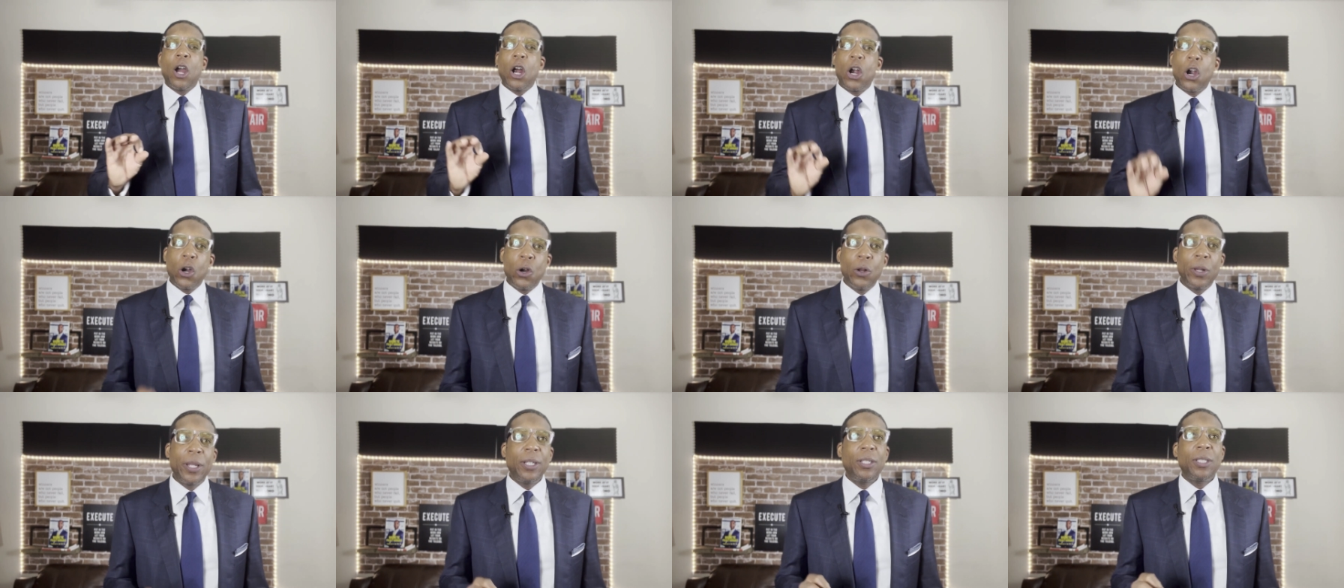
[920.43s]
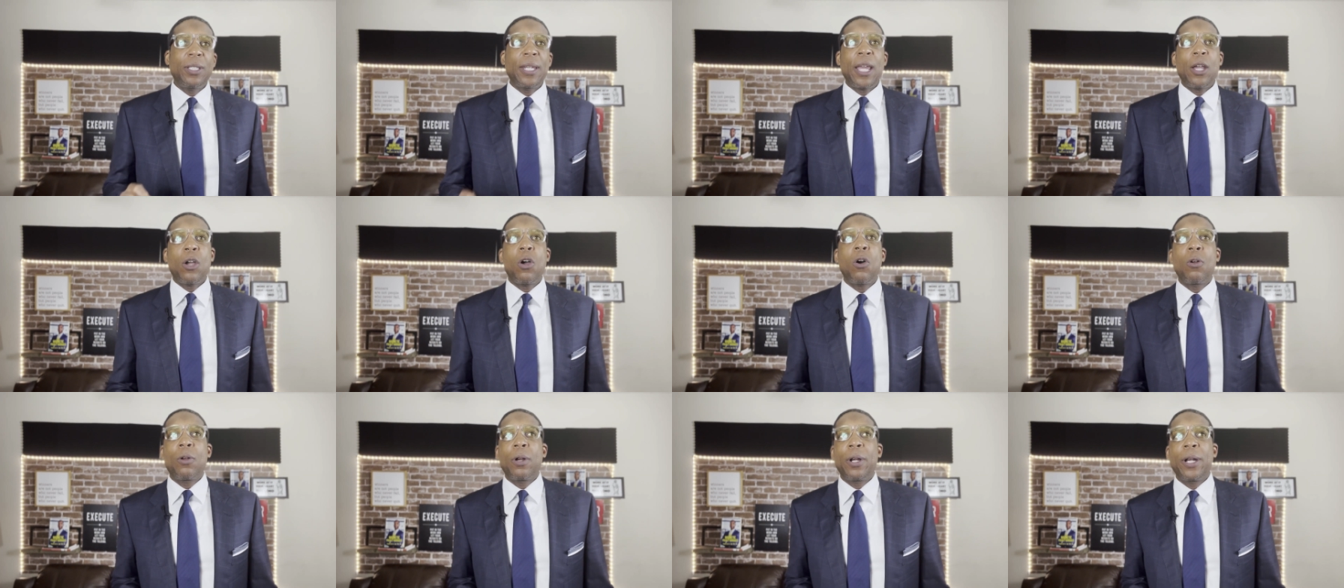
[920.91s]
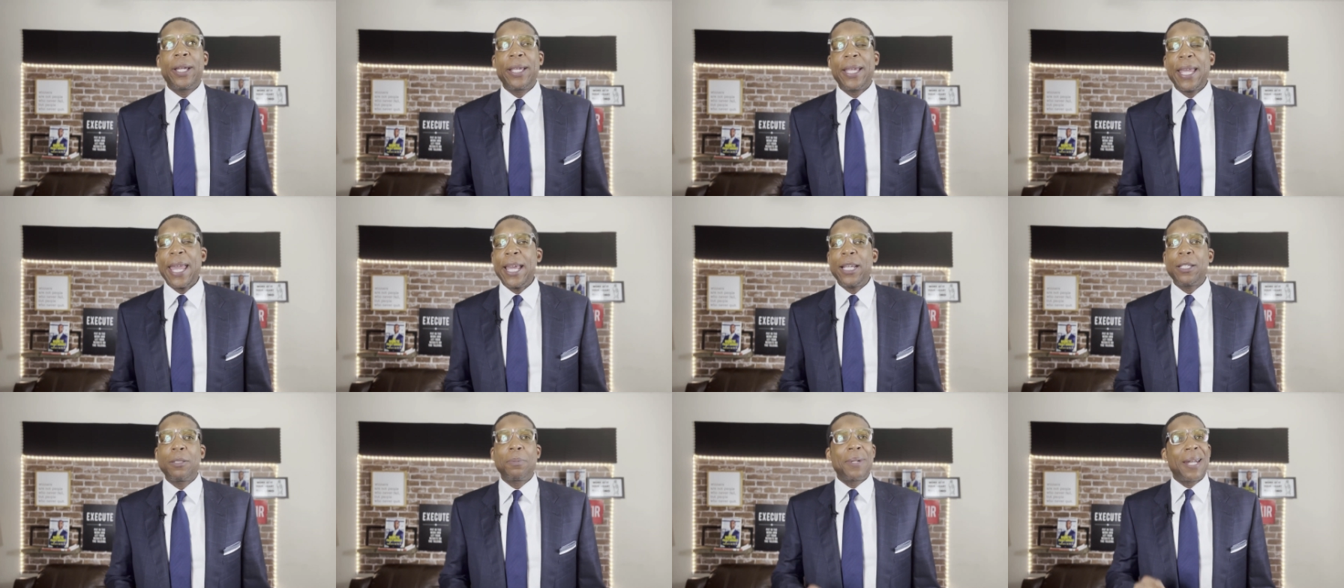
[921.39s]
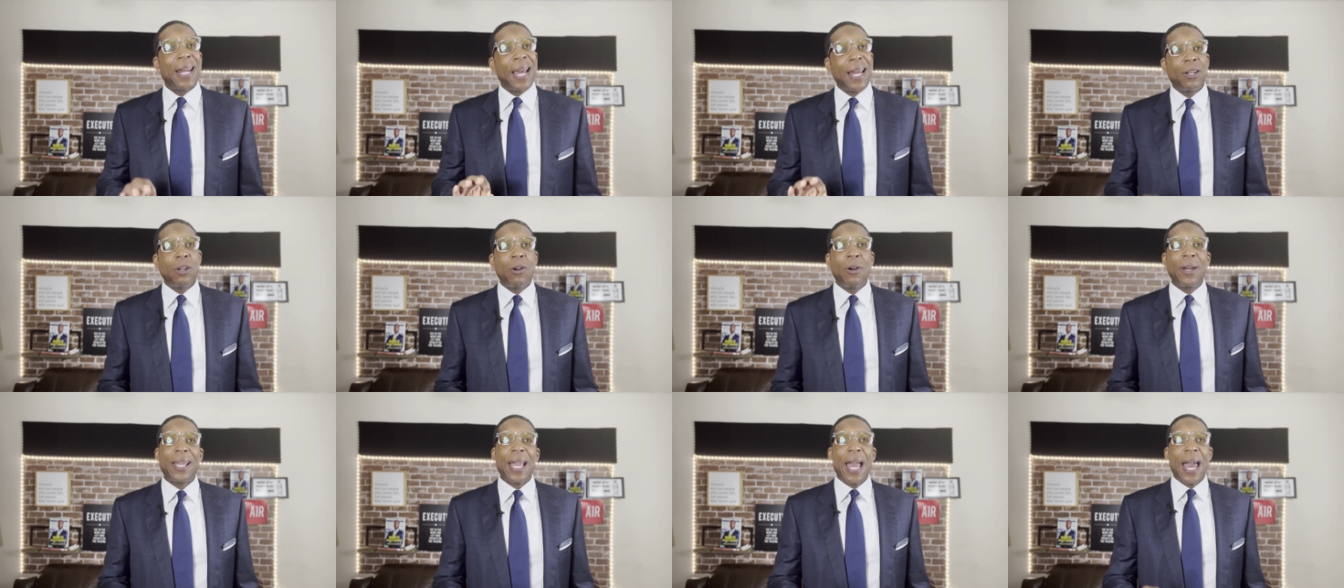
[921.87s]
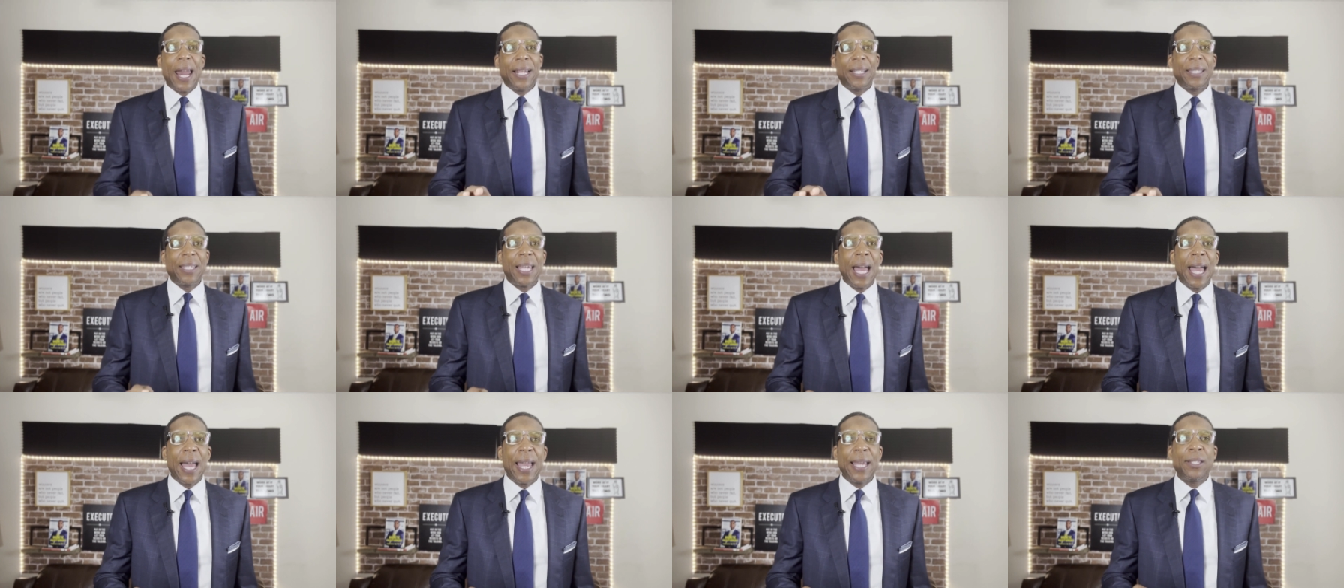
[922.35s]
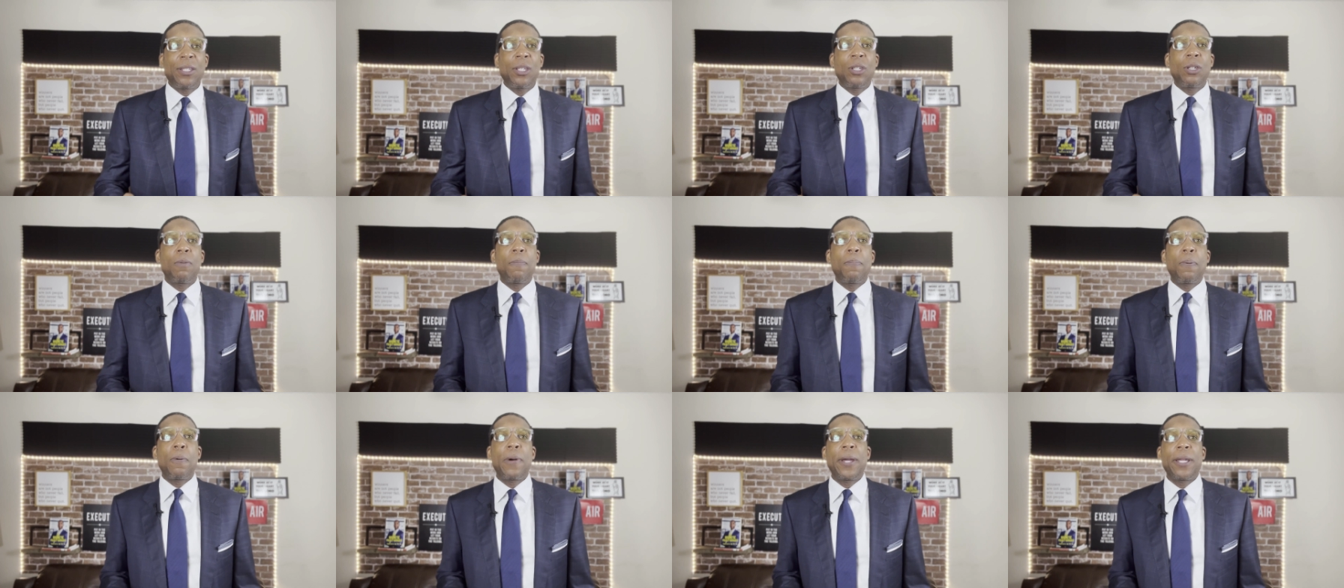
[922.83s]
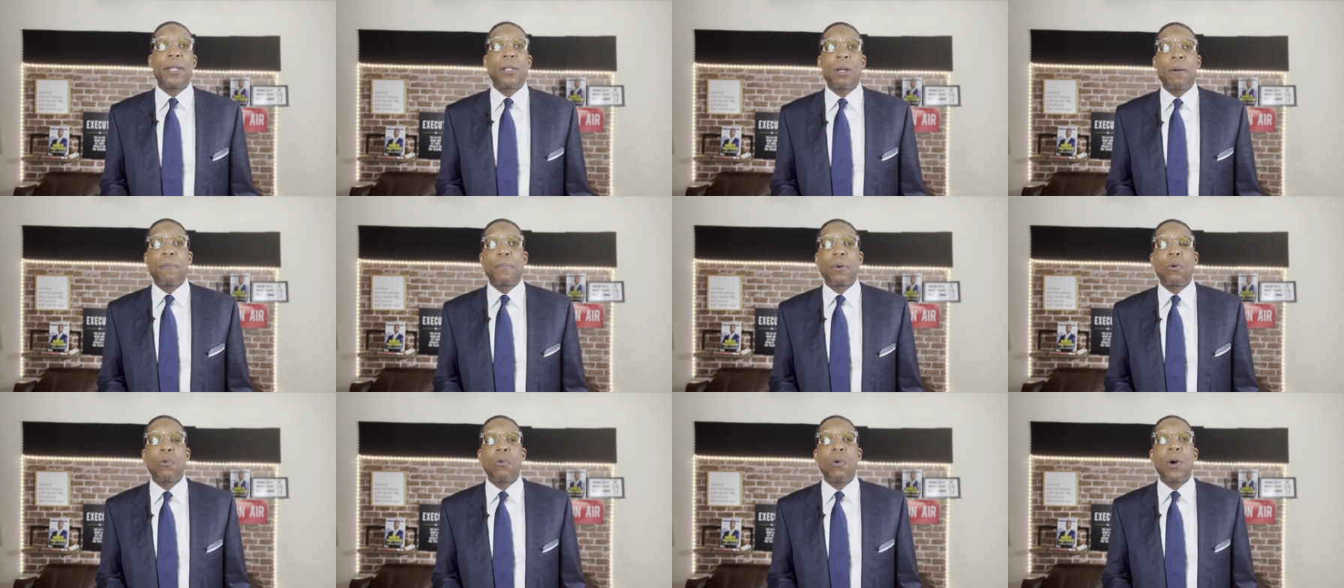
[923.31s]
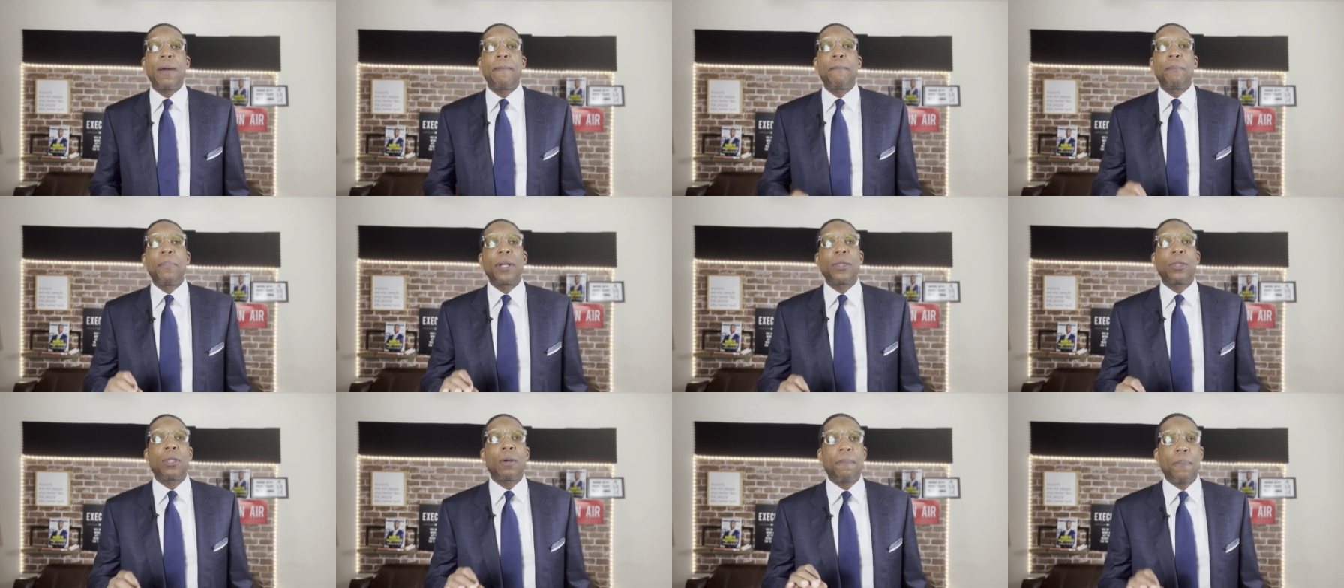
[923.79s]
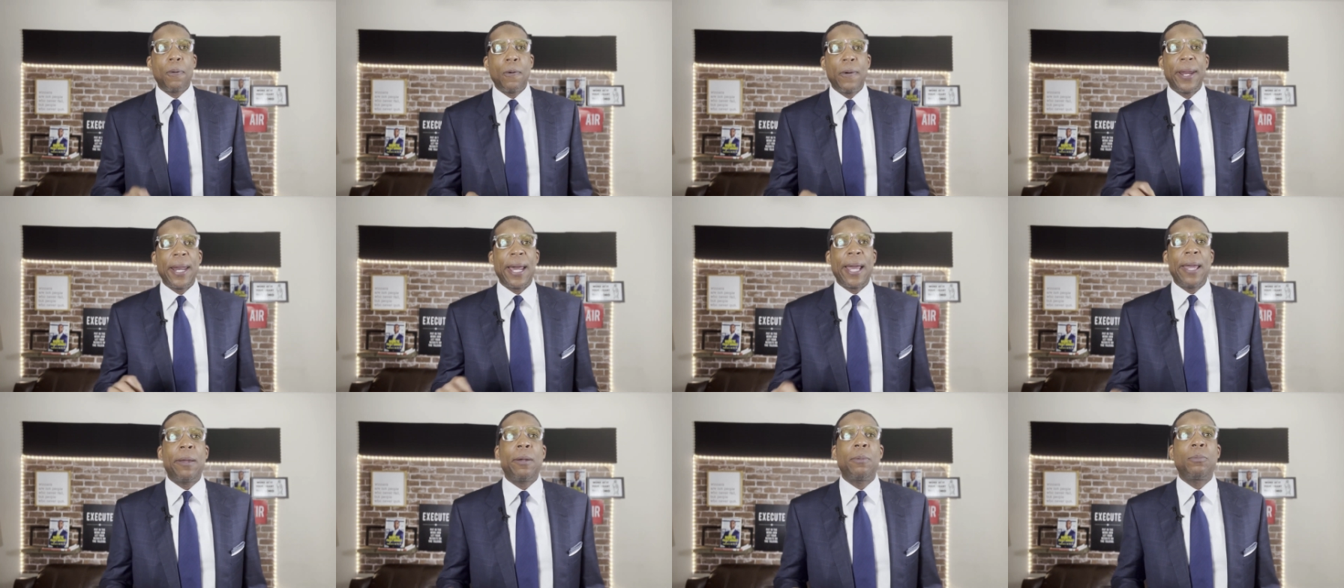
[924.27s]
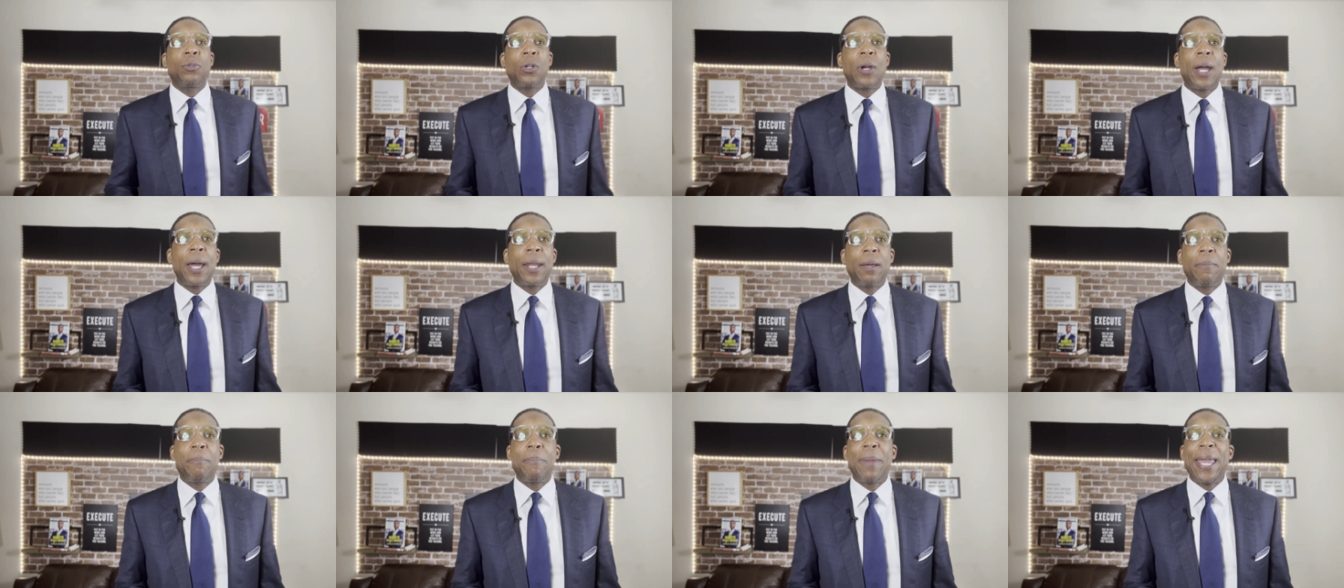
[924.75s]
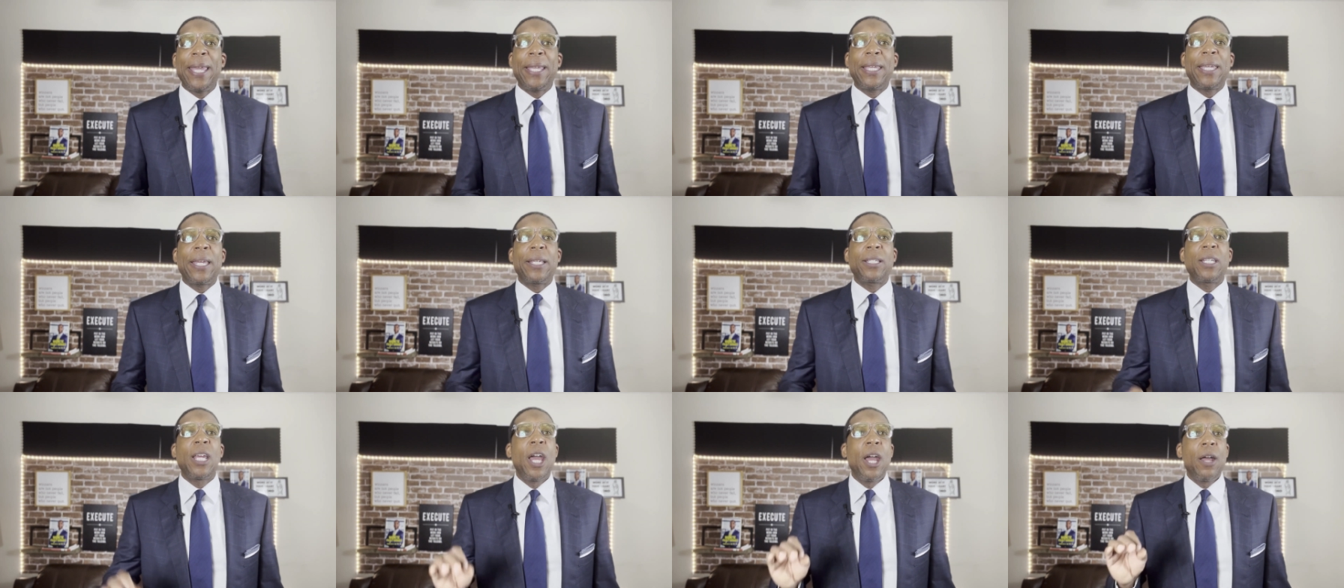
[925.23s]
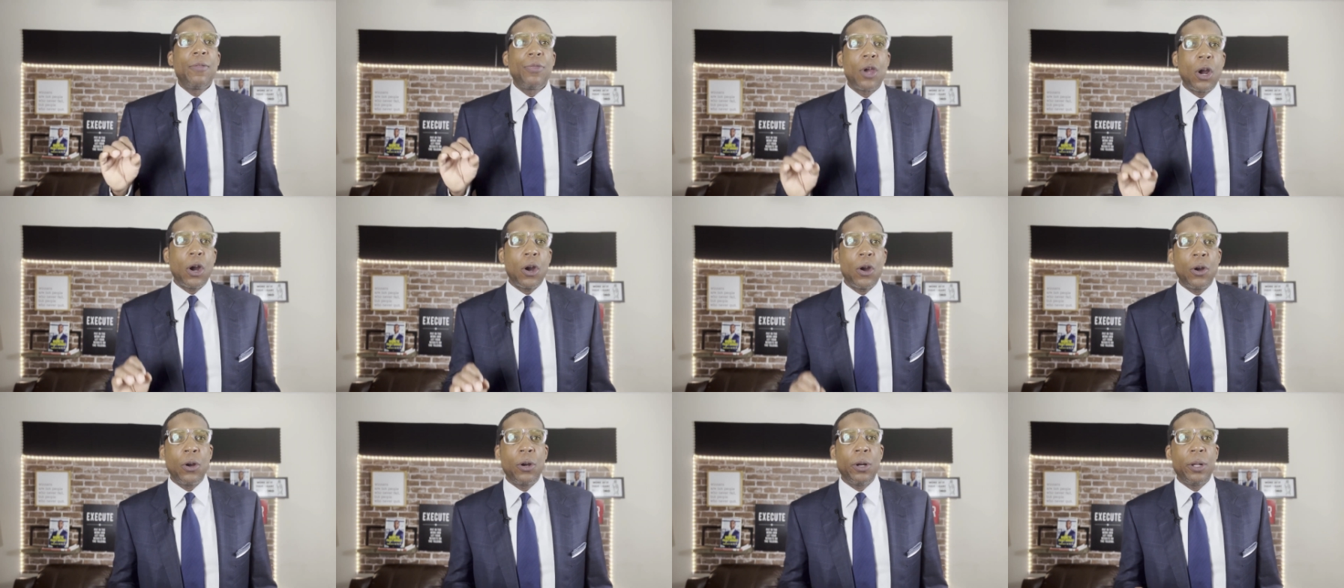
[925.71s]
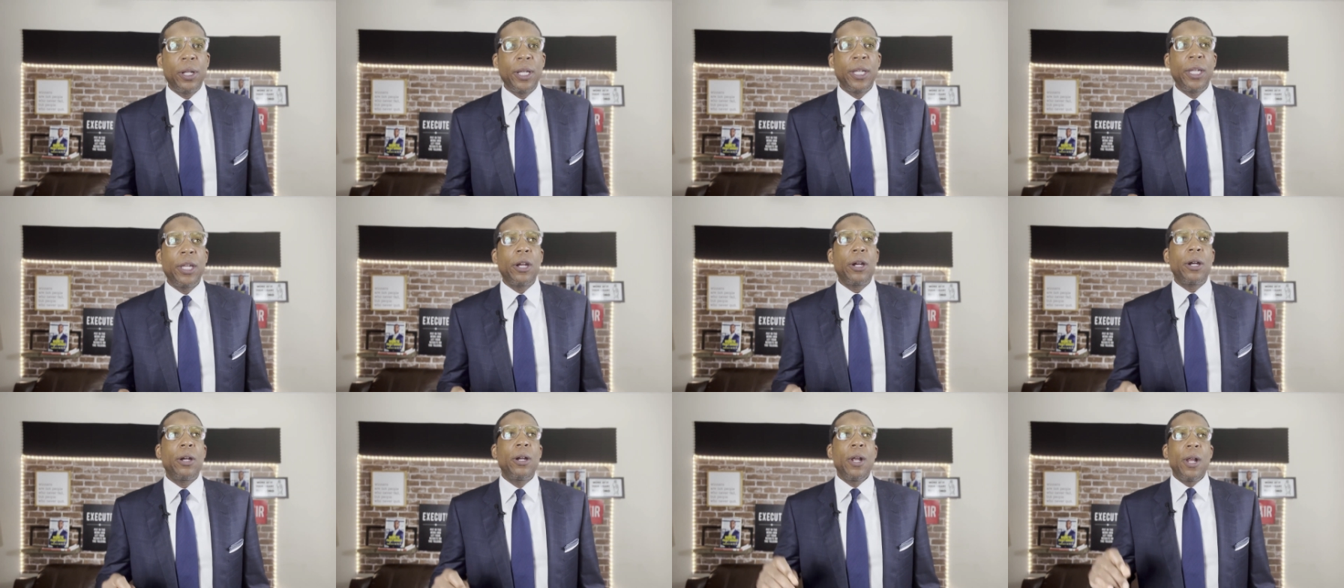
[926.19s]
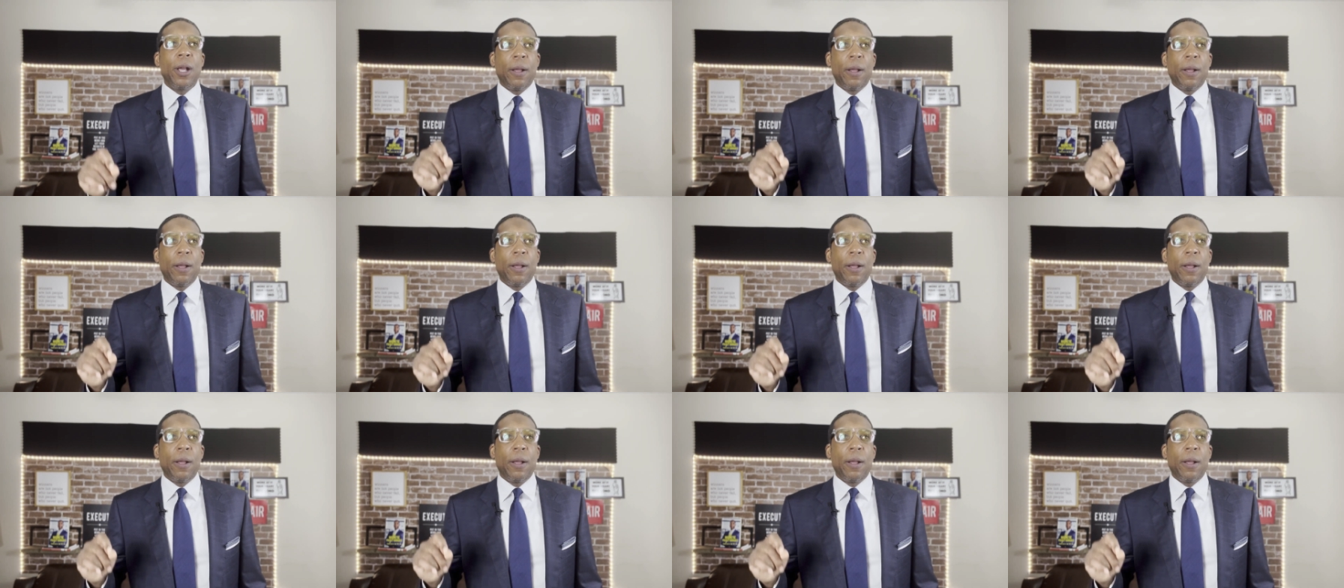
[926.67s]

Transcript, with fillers: early stakeholder engagement i know it kind of ties into point number one but the point i am trying to make is the earlier